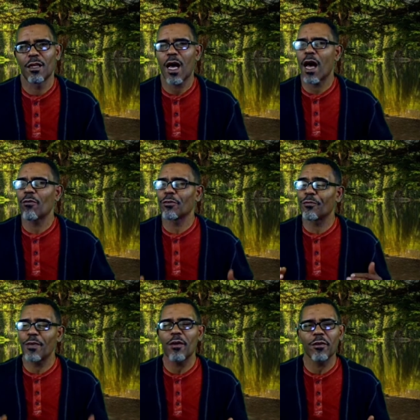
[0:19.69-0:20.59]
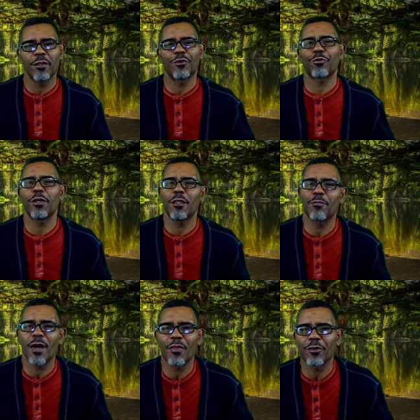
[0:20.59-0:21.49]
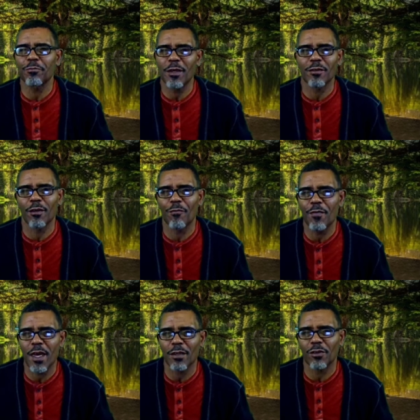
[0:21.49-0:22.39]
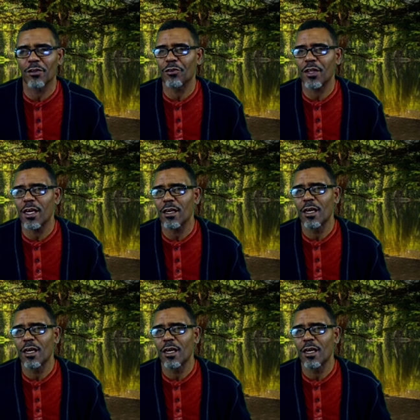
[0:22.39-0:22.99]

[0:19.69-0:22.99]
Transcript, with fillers: I was very intrigued by the special effects as they